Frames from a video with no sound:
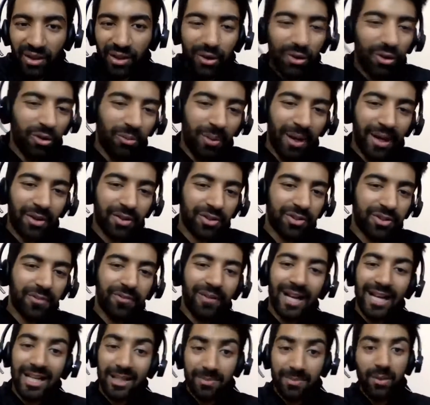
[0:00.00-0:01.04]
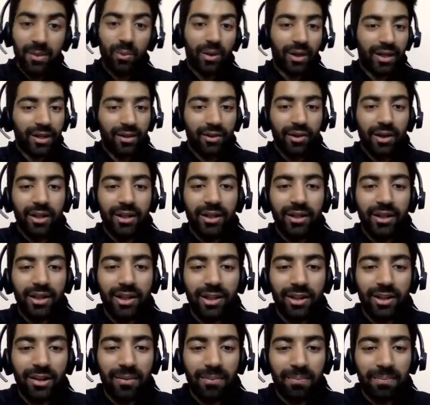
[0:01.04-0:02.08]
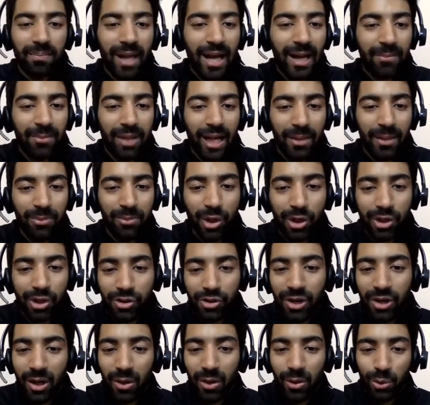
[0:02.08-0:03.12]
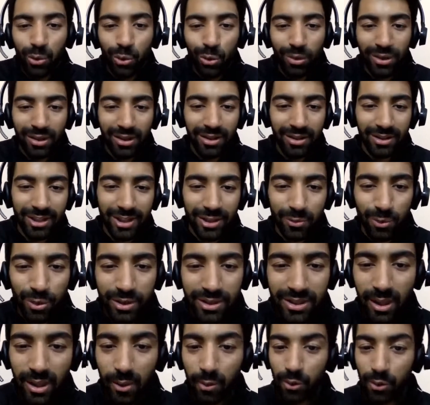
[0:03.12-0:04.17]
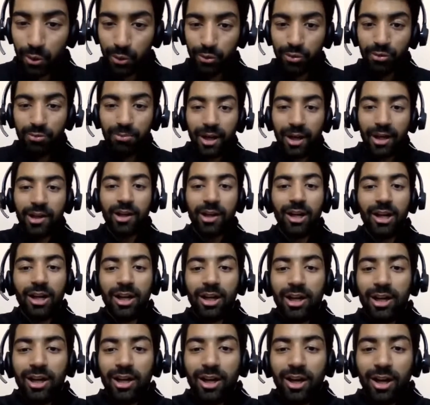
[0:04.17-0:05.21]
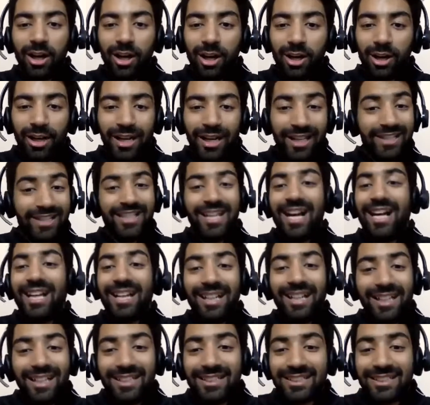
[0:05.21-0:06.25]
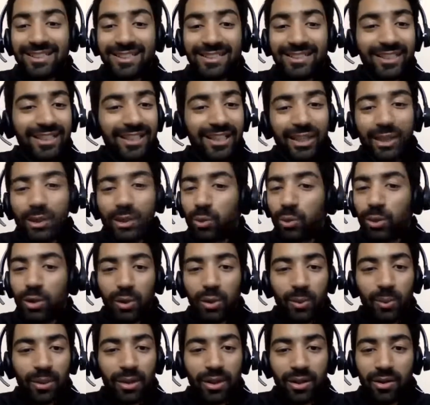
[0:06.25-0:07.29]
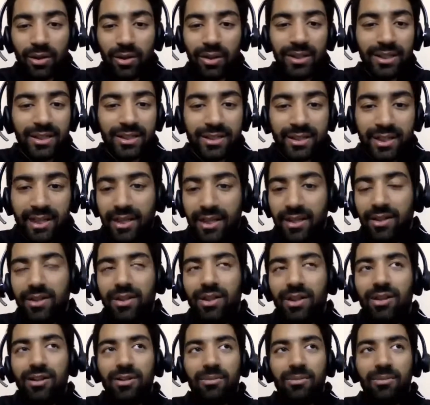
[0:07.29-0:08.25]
Microsoft has been working on. I'm not sure how cool this would sound to you, but in reality, it's really cool to work on this scale.